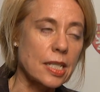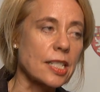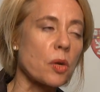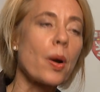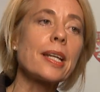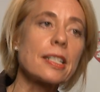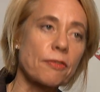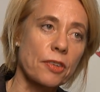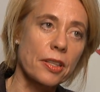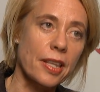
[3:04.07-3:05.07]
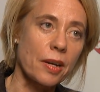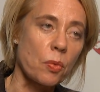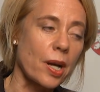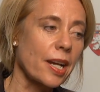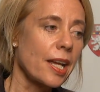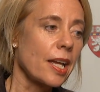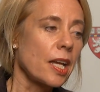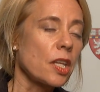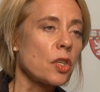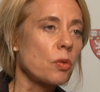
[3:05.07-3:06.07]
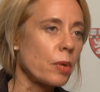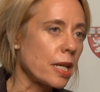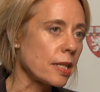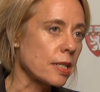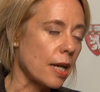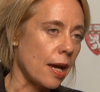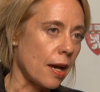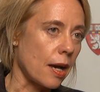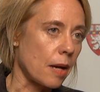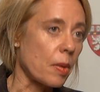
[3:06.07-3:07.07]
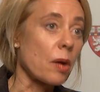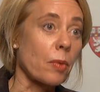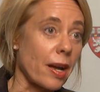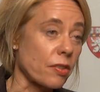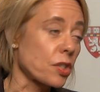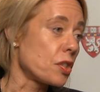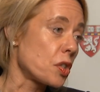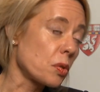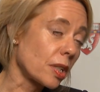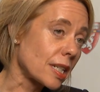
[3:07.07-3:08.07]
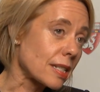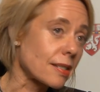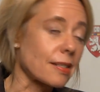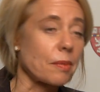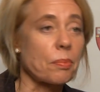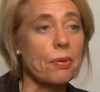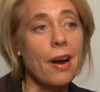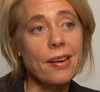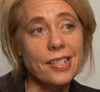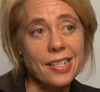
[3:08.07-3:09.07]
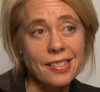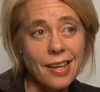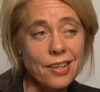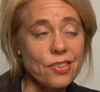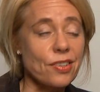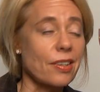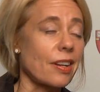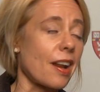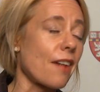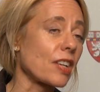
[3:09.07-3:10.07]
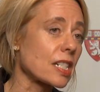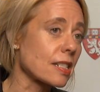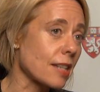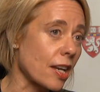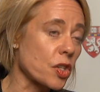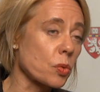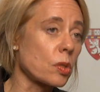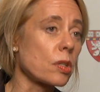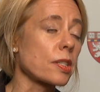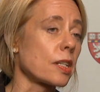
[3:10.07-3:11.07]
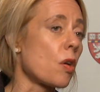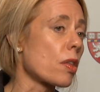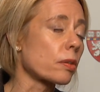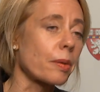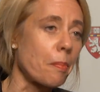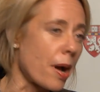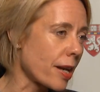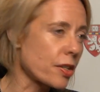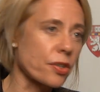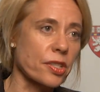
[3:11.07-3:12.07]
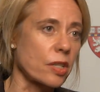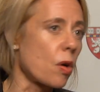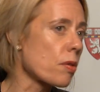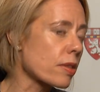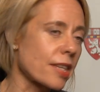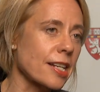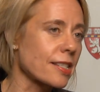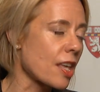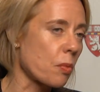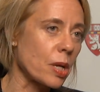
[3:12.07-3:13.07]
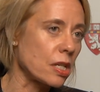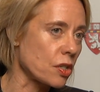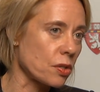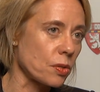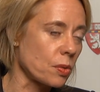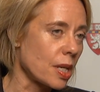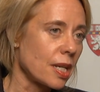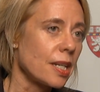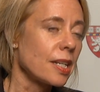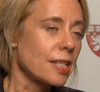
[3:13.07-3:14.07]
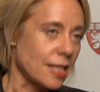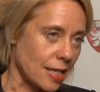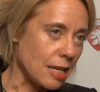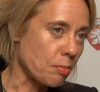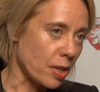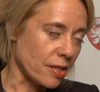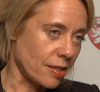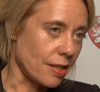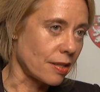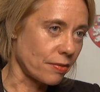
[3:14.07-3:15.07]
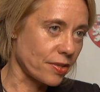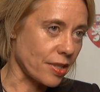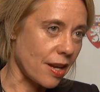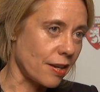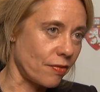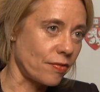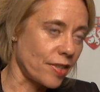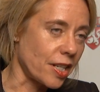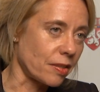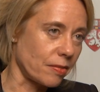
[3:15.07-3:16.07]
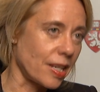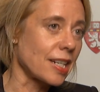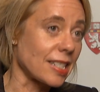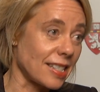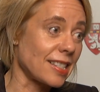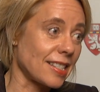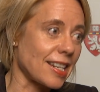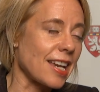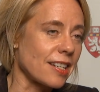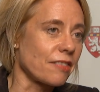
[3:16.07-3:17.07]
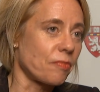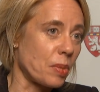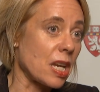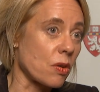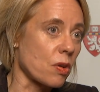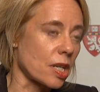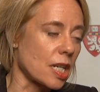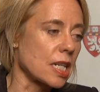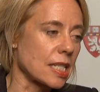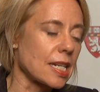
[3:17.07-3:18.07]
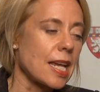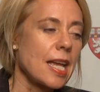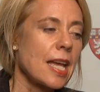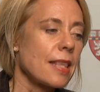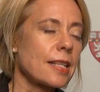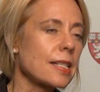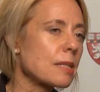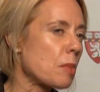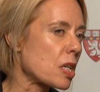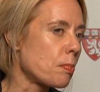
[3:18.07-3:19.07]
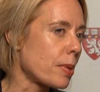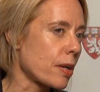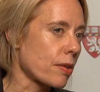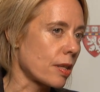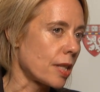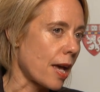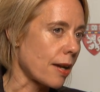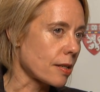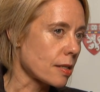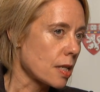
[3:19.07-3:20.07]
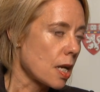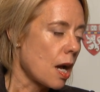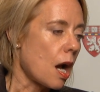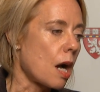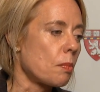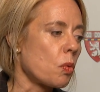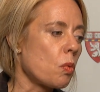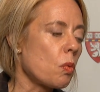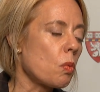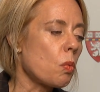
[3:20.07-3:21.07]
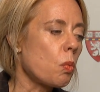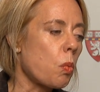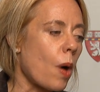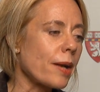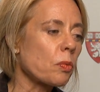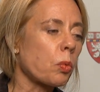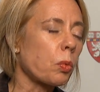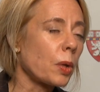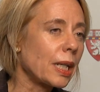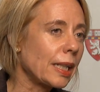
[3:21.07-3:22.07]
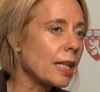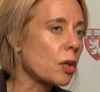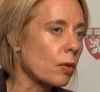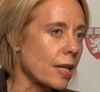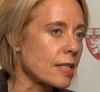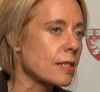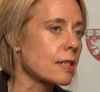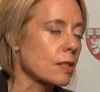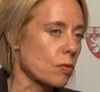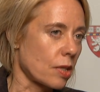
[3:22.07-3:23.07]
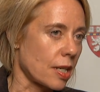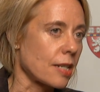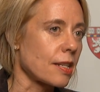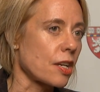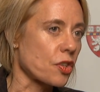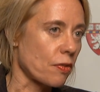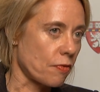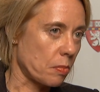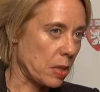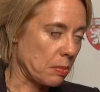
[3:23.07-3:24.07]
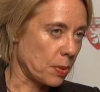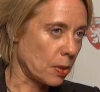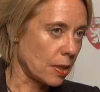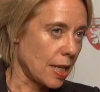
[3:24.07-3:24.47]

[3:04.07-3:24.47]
is quite different than what you read around to-do lists and prioritization and having schedules and all the reminders and all the things that we do to keep ourselves kind of, in a state of being organized. This is much bigger than that. What really creates disorganization for people